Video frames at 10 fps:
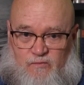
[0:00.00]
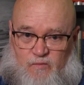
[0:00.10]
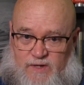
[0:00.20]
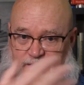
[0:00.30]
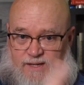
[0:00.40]

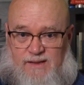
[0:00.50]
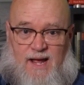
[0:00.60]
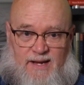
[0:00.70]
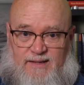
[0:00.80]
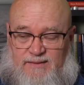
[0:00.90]
with
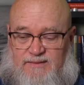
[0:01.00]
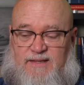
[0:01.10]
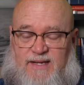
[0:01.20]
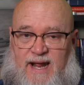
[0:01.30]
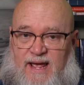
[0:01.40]
clients
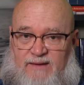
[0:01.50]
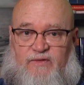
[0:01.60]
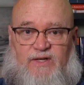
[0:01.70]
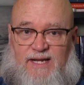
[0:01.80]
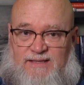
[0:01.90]
that have
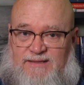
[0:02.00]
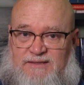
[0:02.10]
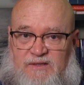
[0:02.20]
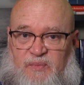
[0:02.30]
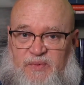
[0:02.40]

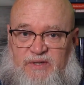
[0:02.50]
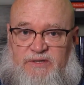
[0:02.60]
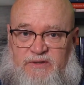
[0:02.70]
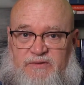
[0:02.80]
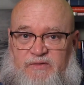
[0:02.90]
relationship
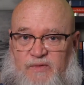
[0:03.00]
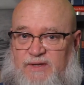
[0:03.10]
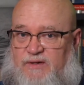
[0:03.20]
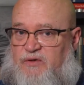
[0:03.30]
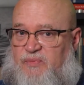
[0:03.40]
issues with
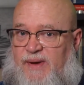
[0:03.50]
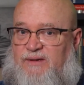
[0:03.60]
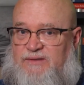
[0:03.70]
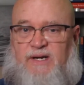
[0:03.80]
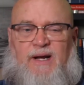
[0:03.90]
their spouse,